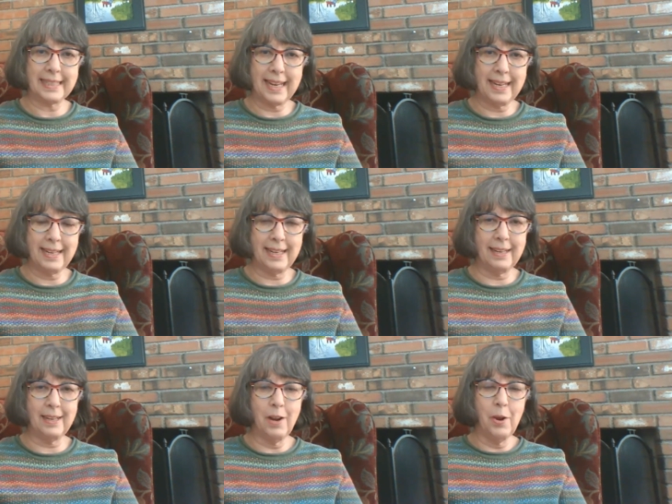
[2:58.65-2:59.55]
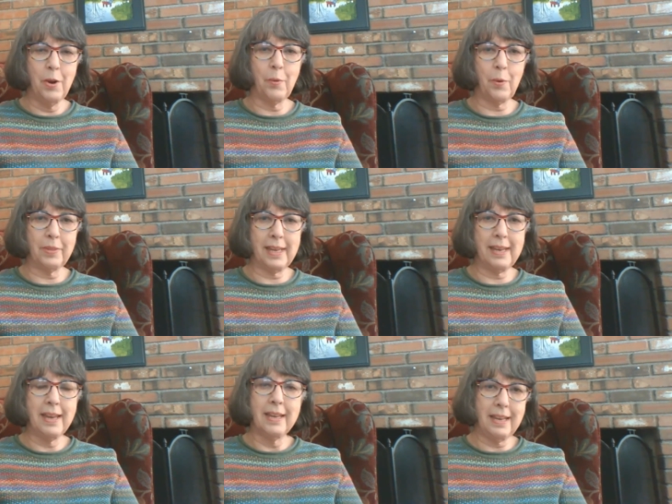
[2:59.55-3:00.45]
Satan or
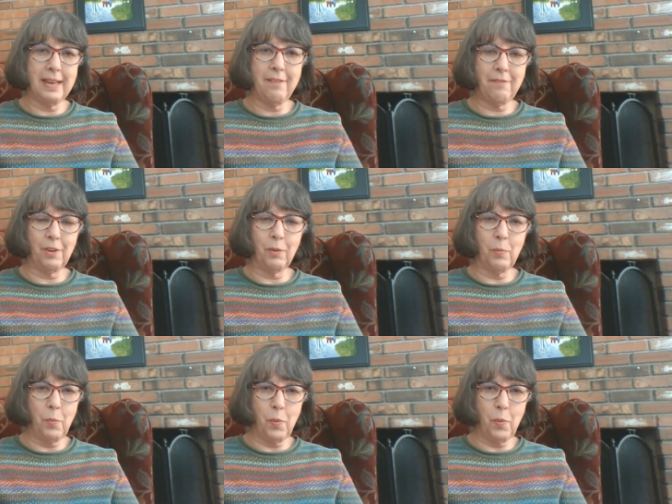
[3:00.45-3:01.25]
the evil